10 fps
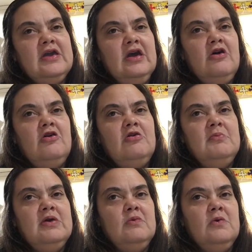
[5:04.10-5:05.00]
home
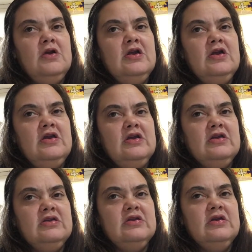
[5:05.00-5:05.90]
and worry
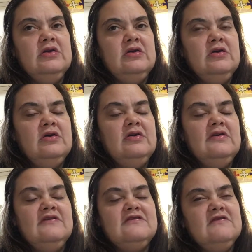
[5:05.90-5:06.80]
and
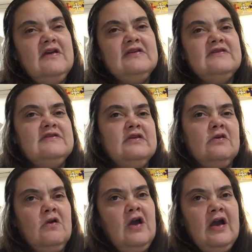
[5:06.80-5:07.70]
stress and
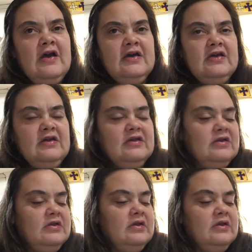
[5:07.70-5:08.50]
cry, and